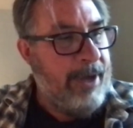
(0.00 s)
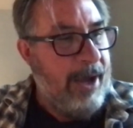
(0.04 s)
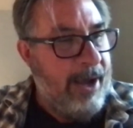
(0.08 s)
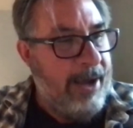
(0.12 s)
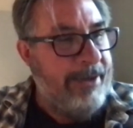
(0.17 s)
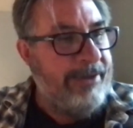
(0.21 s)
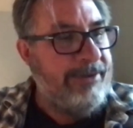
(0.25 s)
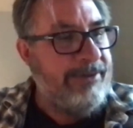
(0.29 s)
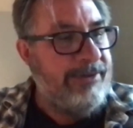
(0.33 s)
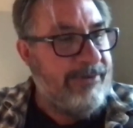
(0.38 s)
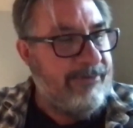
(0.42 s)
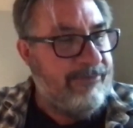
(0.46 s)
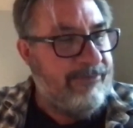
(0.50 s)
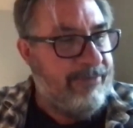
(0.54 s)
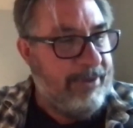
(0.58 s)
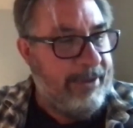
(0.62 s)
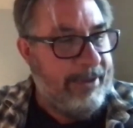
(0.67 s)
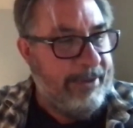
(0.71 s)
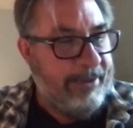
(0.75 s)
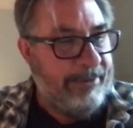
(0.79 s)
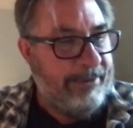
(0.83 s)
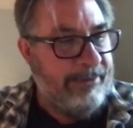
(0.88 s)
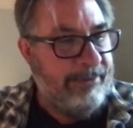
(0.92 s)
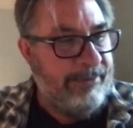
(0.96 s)
kinds of
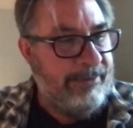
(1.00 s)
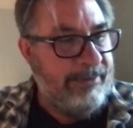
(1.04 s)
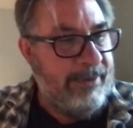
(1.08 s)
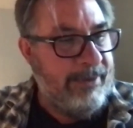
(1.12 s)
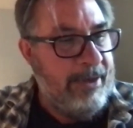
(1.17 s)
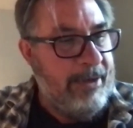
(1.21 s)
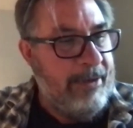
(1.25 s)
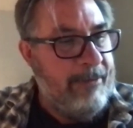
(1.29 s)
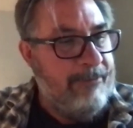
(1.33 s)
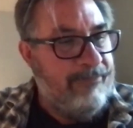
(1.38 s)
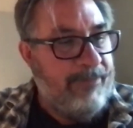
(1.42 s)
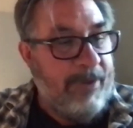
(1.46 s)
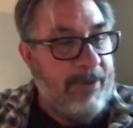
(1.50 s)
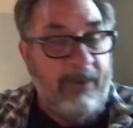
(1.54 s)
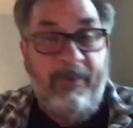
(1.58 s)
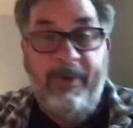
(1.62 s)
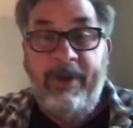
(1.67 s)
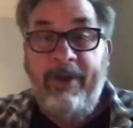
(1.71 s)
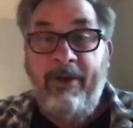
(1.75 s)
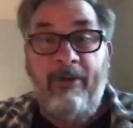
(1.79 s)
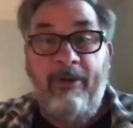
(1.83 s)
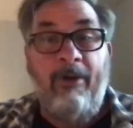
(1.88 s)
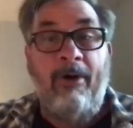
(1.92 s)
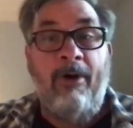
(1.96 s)
things that
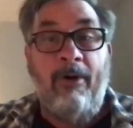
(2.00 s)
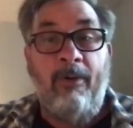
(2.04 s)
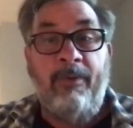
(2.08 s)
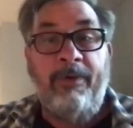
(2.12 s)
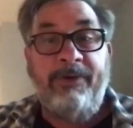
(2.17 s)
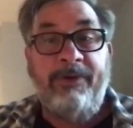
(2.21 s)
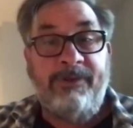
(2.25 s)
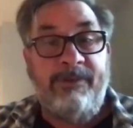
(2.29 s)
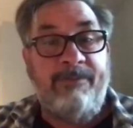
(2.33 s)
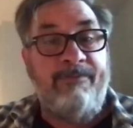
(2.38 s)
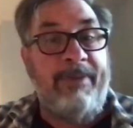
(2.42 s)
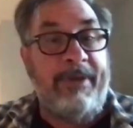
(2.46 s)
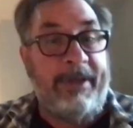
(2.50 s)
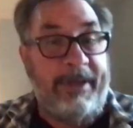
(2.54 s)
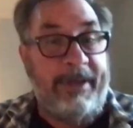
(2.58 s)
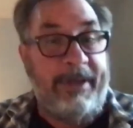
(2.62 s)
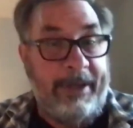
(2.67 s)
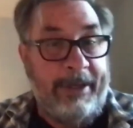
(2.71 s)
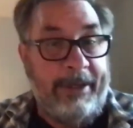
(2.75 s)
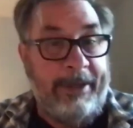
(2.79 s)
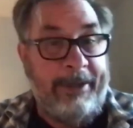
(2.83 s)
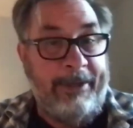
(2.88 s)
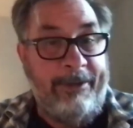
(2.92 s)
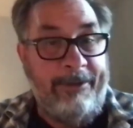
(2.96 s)
we are always
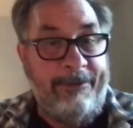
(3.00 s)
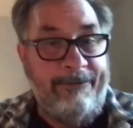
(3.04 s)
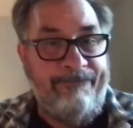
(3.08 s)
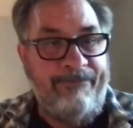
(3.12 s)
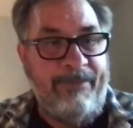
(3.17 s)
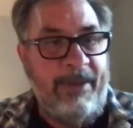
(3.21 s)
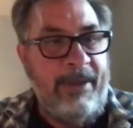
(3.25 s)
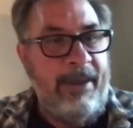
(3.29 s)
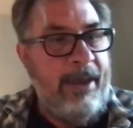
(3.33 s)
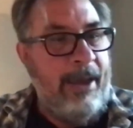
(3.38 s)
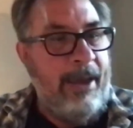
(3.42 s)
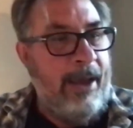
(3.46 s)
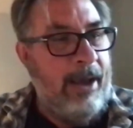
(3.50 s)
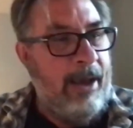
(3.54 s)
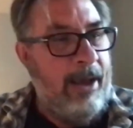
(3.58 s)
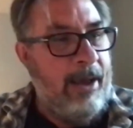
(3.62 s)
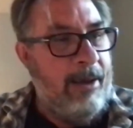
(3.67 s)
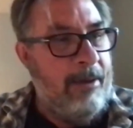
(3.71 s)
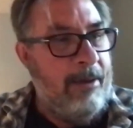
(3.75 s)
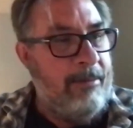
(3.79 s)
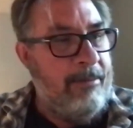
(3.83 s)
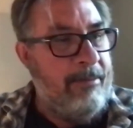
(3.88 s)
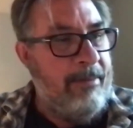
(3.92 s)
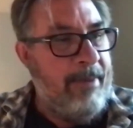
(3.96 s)
beginning,
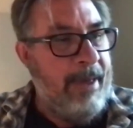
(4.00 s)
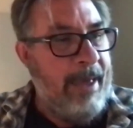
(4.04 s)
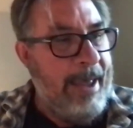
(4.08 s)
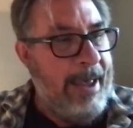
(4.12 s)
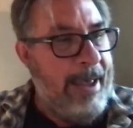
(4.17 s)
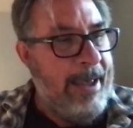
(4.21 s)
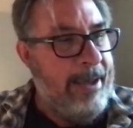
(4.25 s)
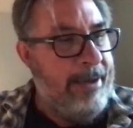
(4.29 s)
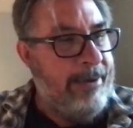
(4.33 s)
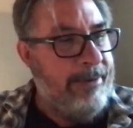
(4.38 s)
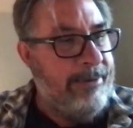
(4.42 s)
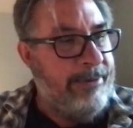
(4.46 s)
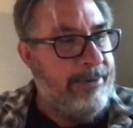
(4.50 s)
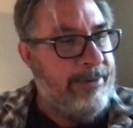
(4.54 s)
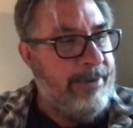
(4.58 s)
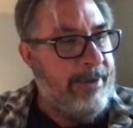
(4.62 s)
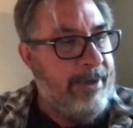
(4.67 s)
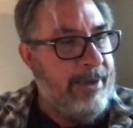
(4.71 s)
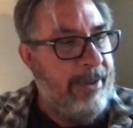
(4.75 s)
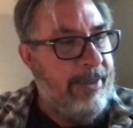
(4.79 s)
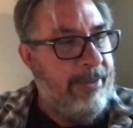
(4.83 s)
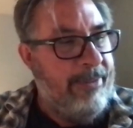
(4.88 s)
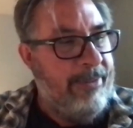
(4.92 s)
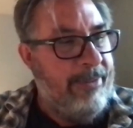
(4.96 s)
and
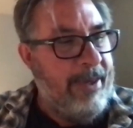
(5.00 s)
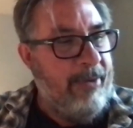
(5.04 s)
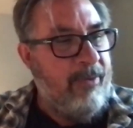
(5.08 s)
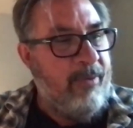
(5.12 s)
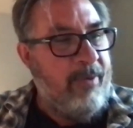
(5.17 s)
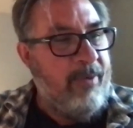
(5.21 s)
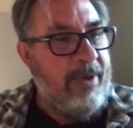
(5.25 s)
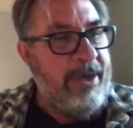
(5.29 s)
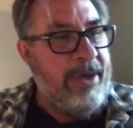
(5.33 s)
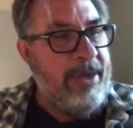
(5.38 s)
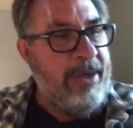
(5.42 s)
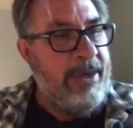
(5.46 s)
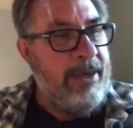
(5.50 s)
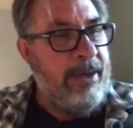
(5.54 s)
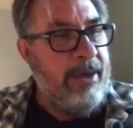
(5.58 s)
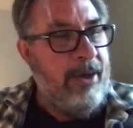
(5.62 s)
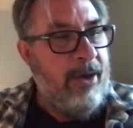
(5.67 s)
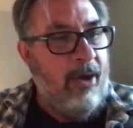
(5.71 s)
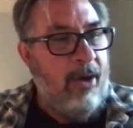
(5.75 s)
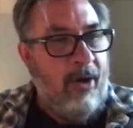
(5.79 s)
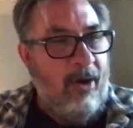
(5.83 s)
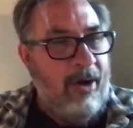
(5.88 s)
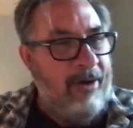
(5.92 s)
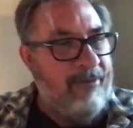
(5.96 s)
that we
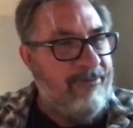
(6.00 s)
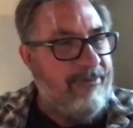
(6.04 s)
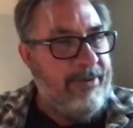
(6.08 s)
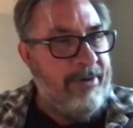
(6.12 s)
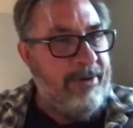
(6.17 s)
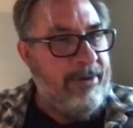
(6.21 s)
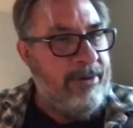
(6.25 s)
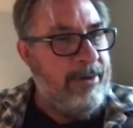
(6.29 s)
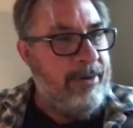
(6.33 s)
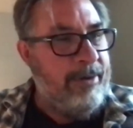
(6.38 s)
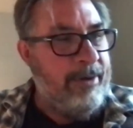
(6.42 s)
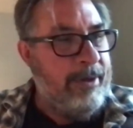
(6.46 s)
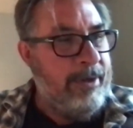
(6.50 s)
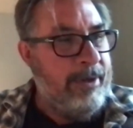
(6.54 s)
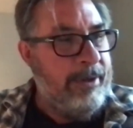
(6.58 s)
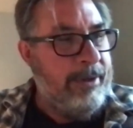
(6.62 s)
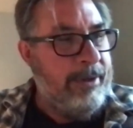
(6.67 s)
often,